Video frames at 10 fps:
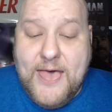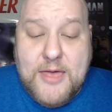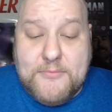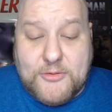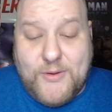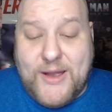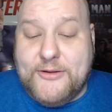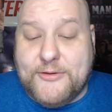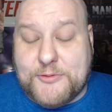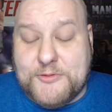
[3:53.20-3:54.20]
But
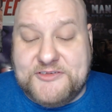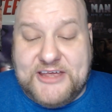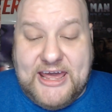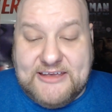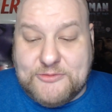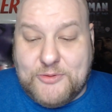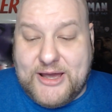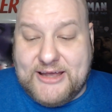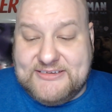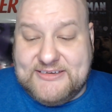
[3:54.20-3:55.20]
Randall throws the keys
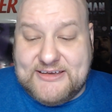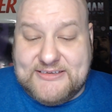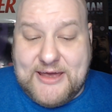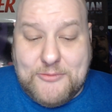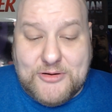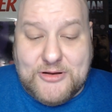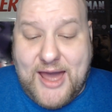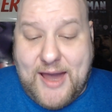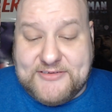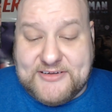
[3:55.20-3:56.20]
away and says they will
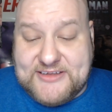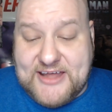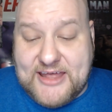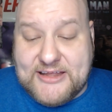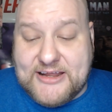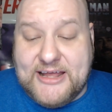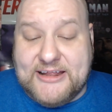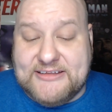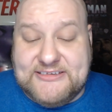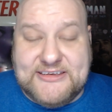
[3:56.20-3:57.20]
have to stay the night
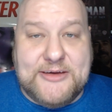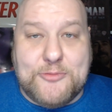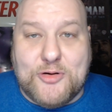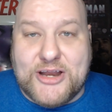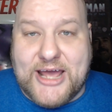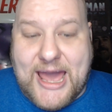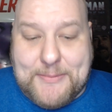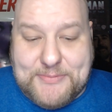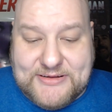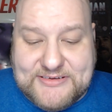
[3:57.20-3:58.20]
and see what
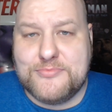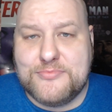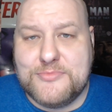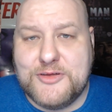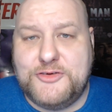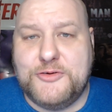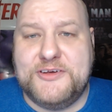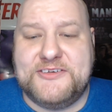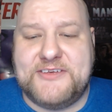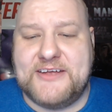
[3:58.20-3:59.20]
happens.
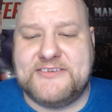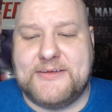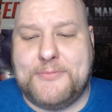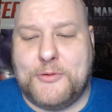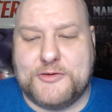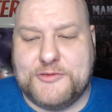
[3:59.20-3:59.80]
Julie stands on the porch